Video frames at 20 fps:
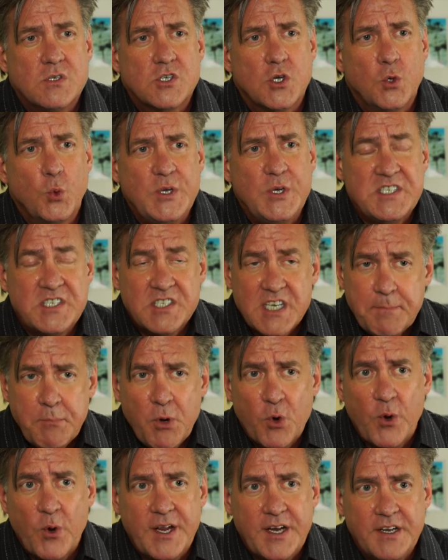So we
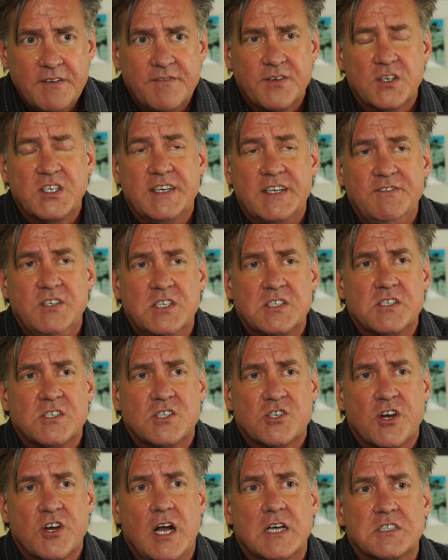separated
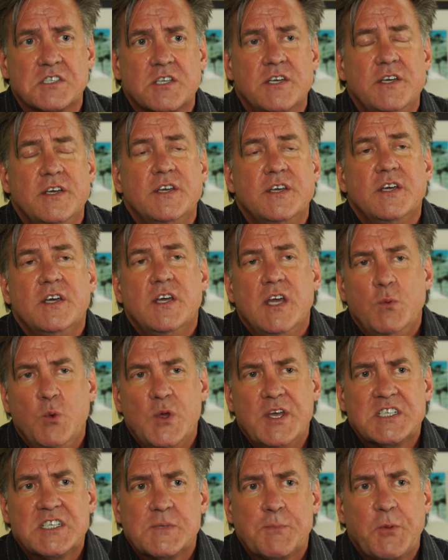forgiveness and trust.
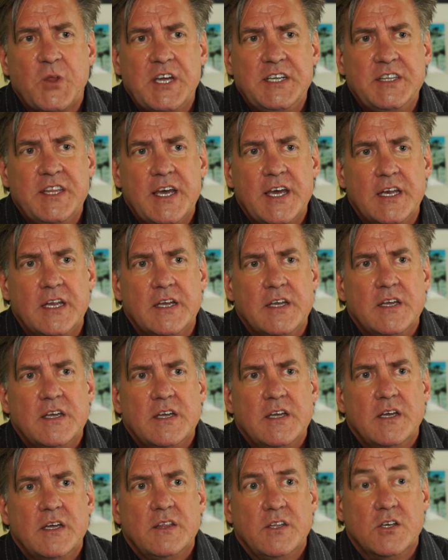And we explained that
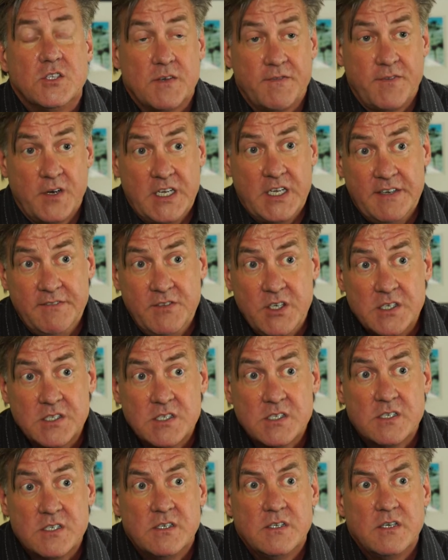there's a
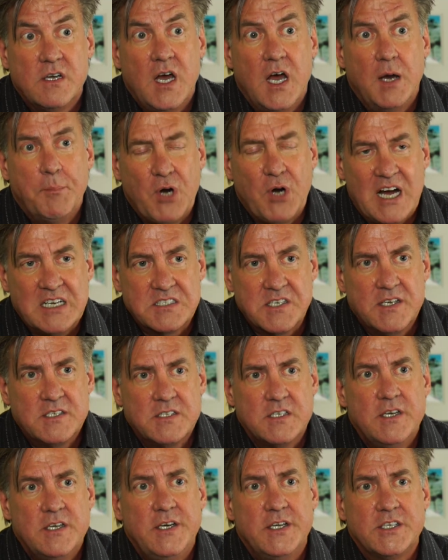forgiveness
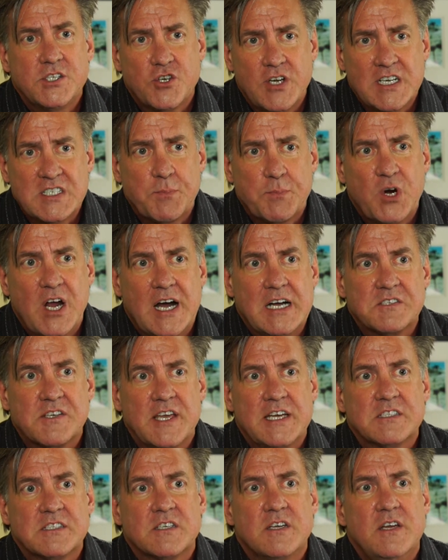process and a trust
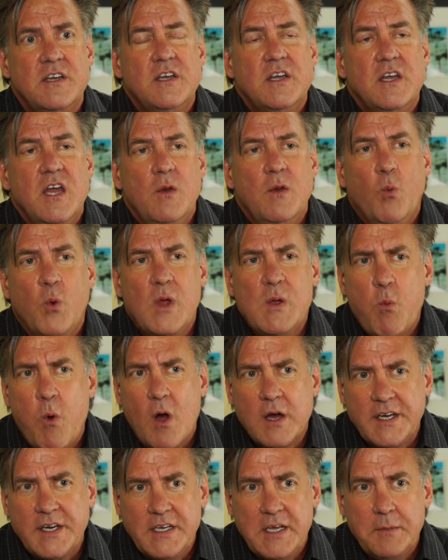process. And we
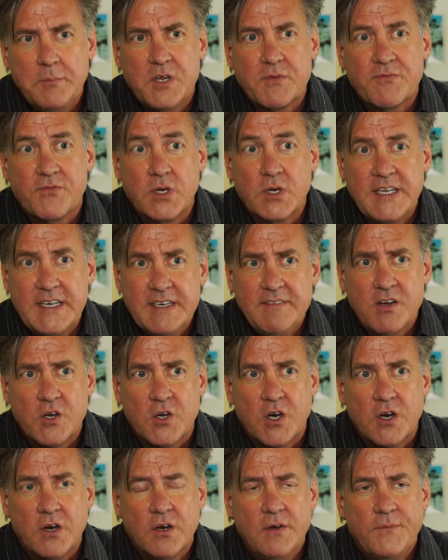wanted him to forgive
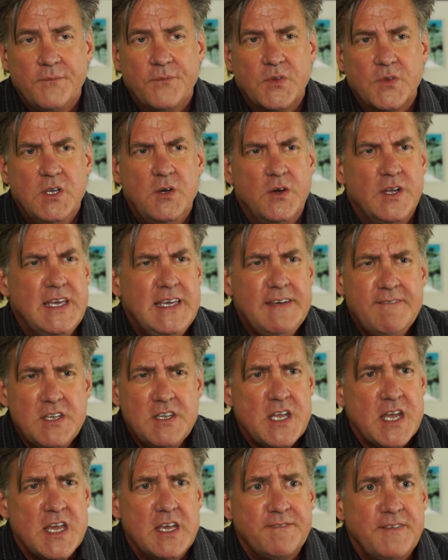her
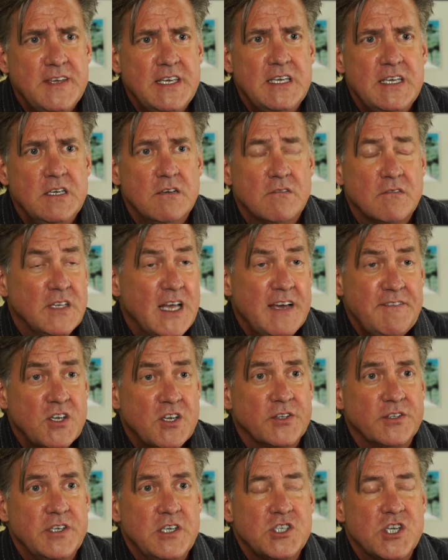even if he
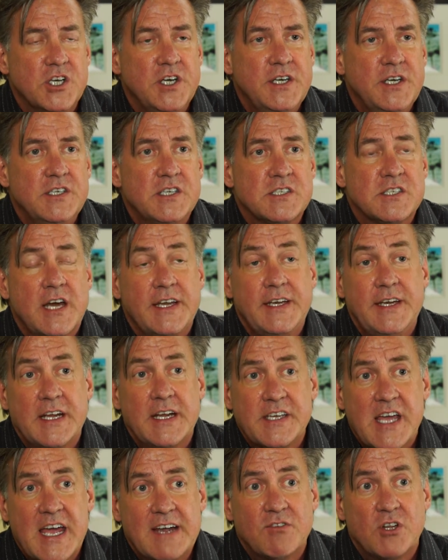left Alicia and decided
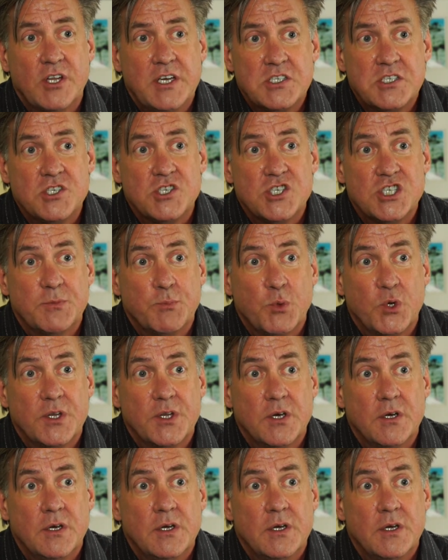not to have a relationship with